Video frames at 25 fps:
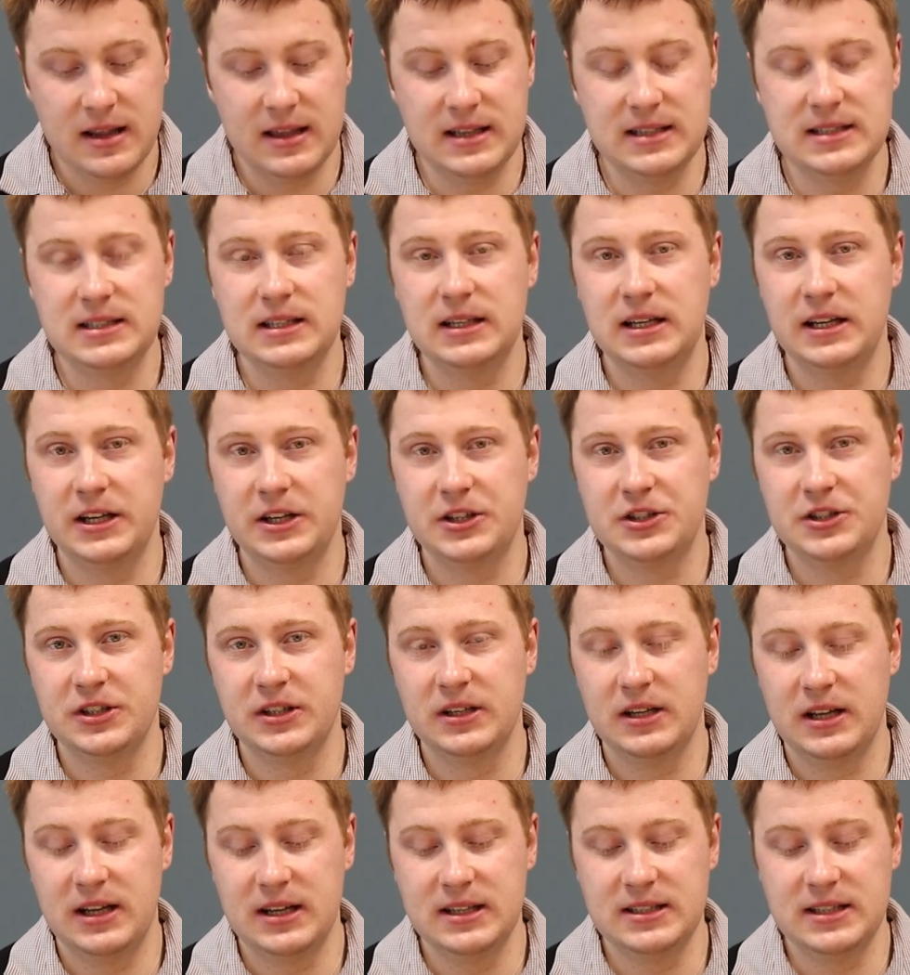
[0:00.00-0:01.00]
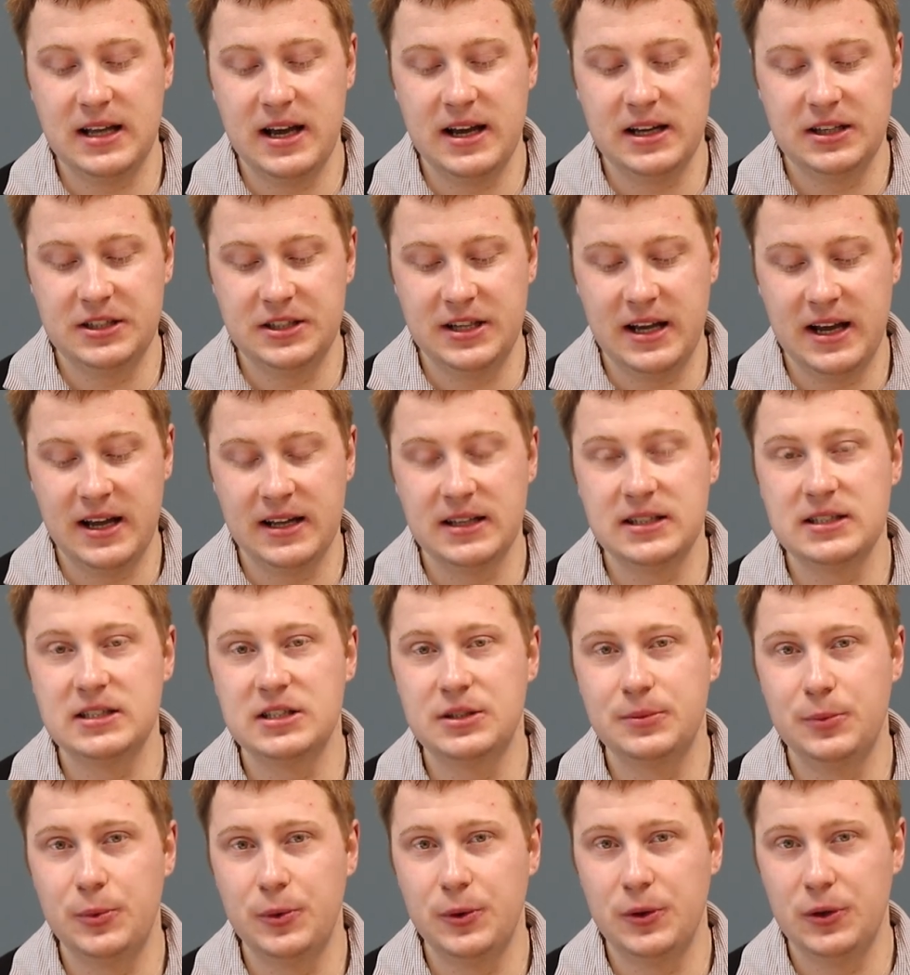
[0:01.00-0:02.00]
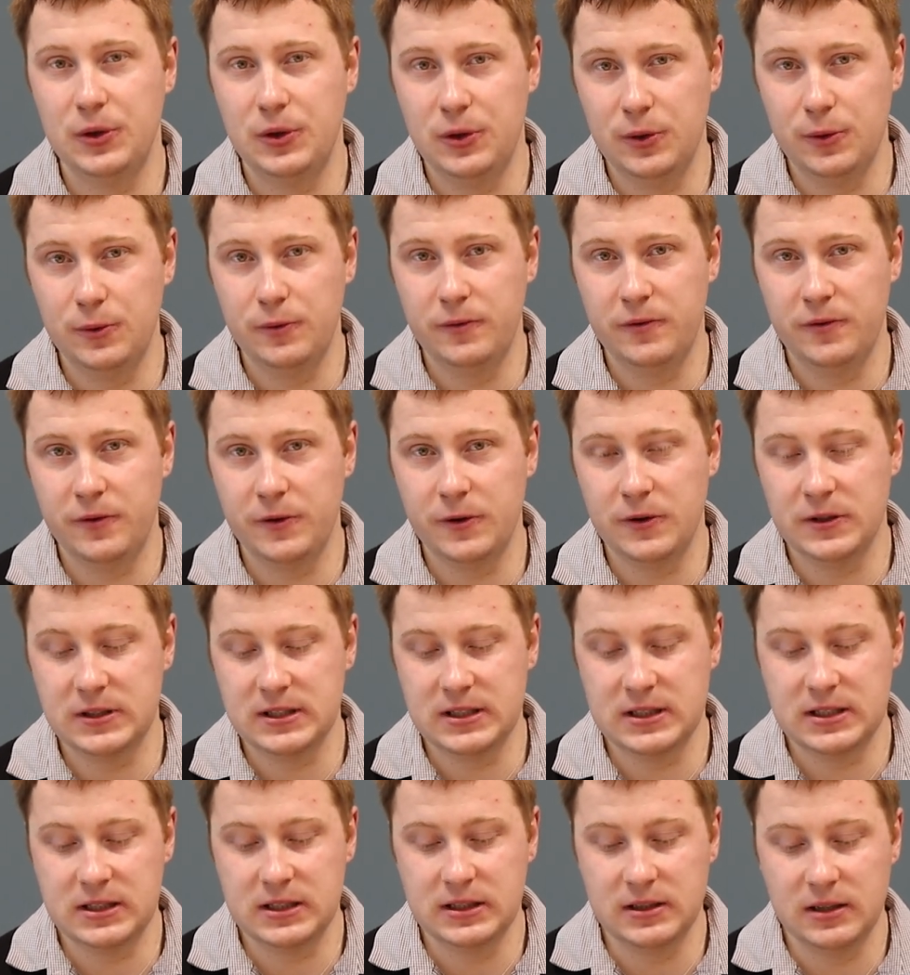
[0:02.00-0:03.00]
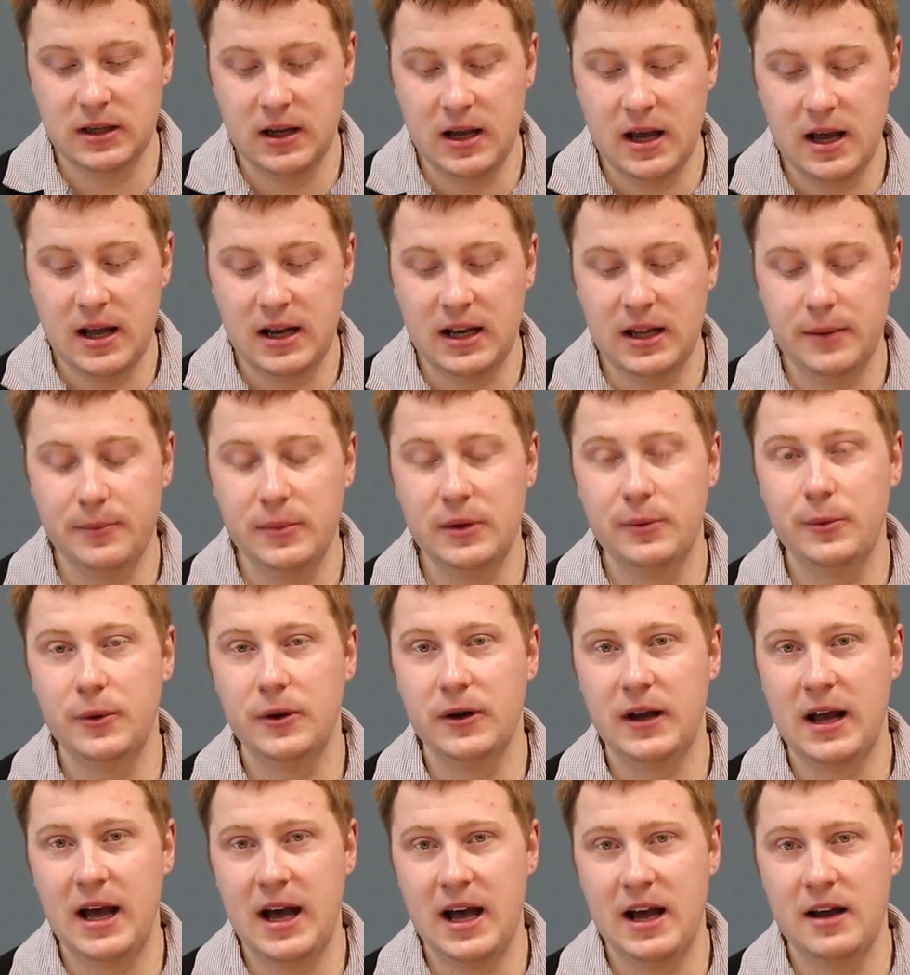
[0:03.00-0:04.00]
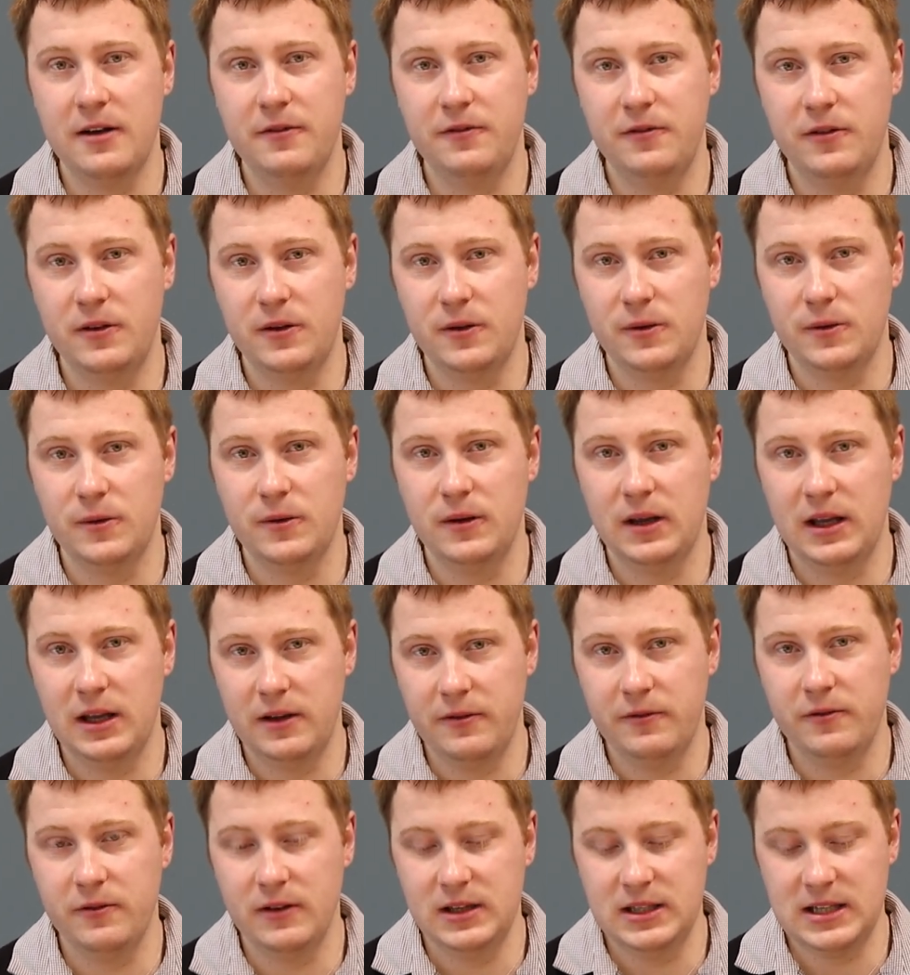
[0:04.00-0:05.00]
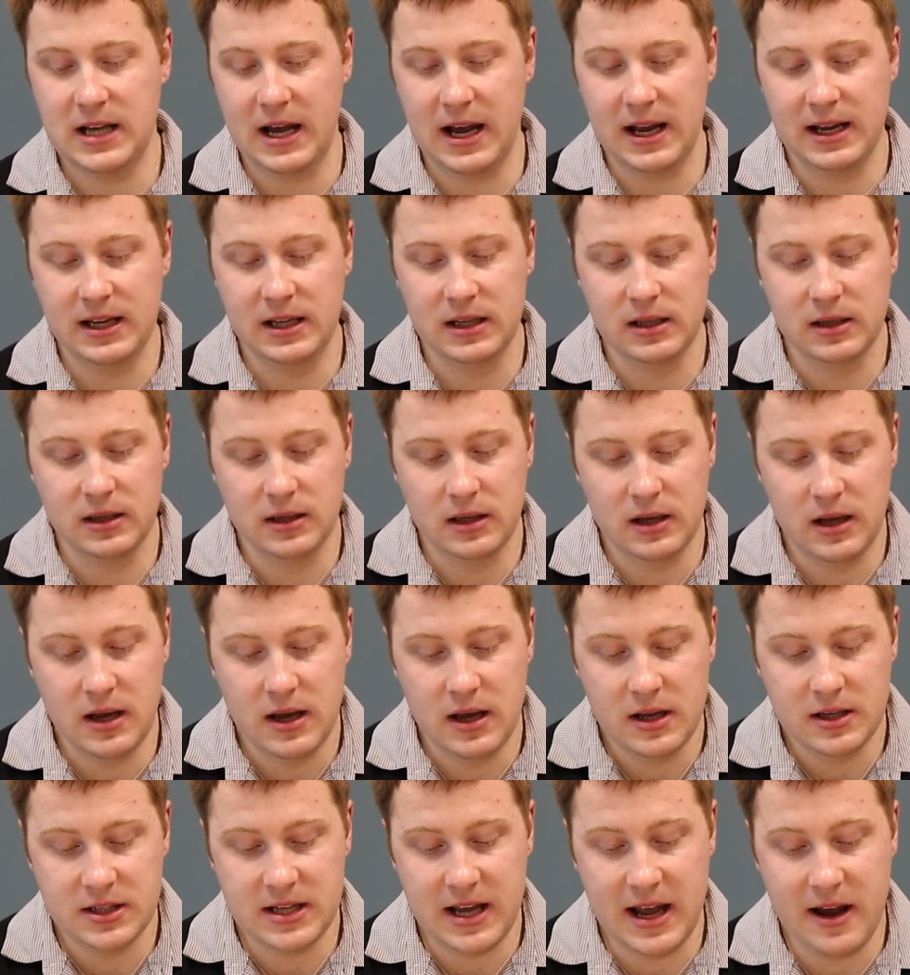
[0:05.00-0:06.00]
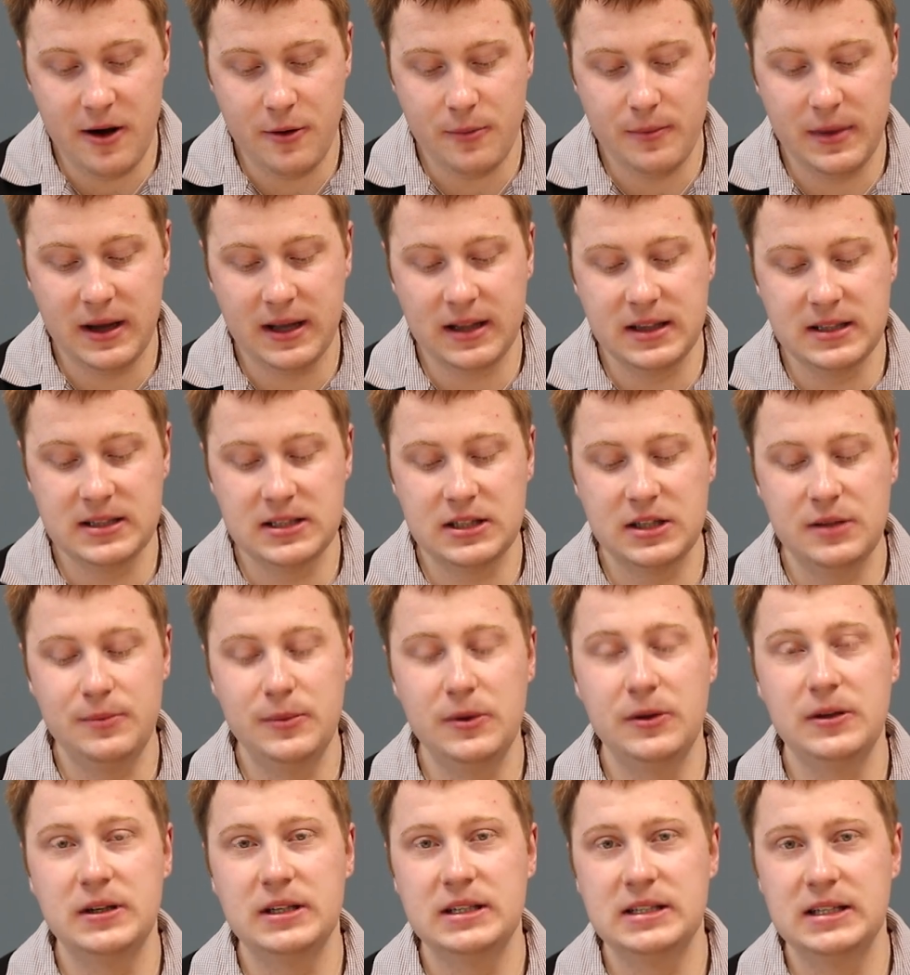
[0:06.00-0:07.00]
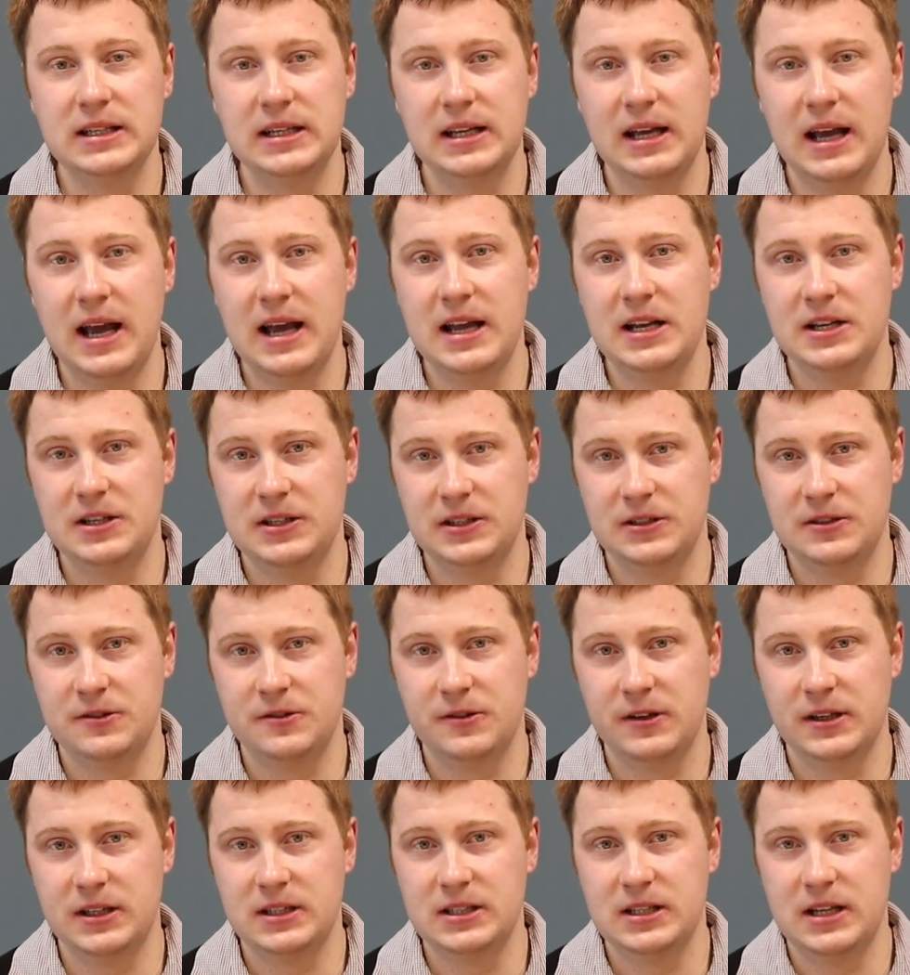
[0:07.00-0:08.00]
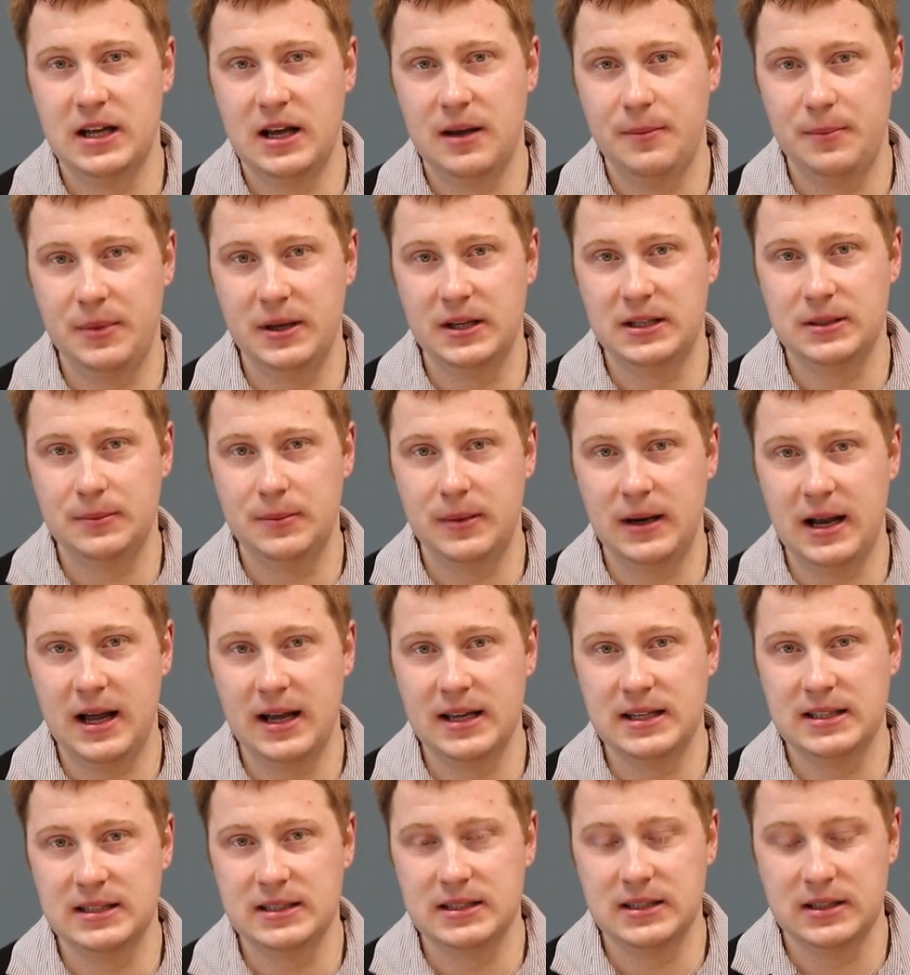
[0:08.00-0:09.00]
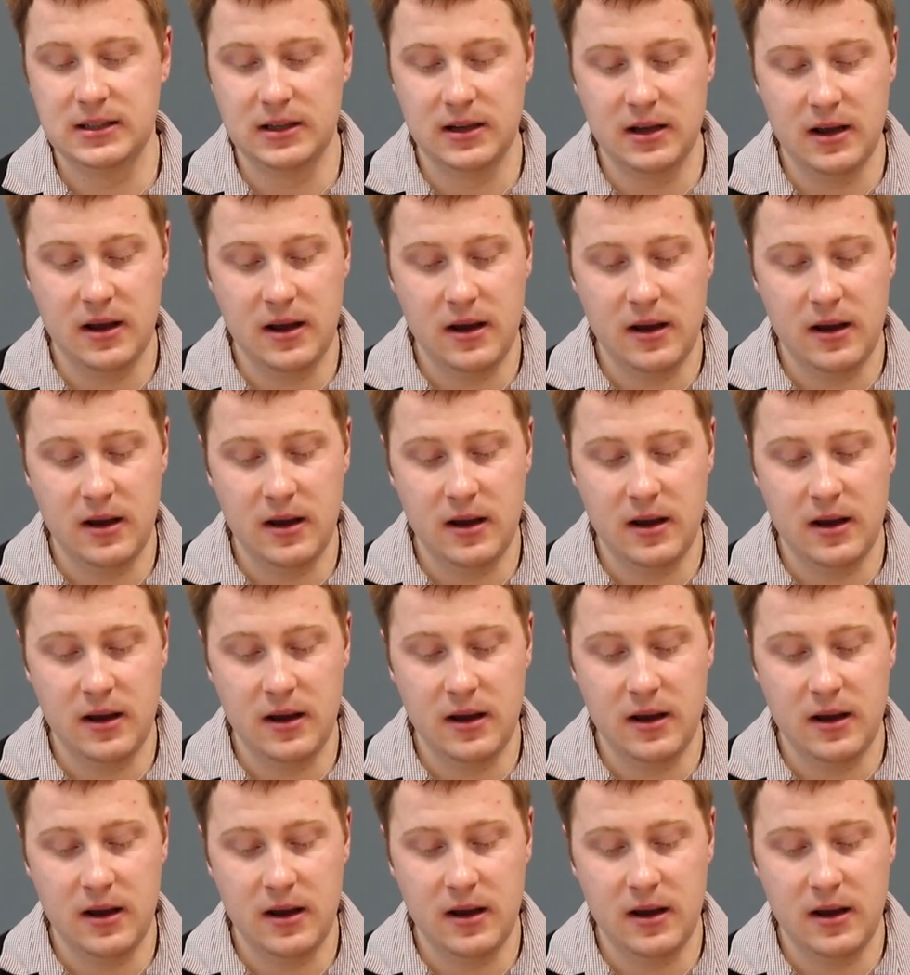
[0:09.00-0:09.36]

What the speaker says: This election is our chance to put you first. Let me work hard for you every day to help make this community and district a better place.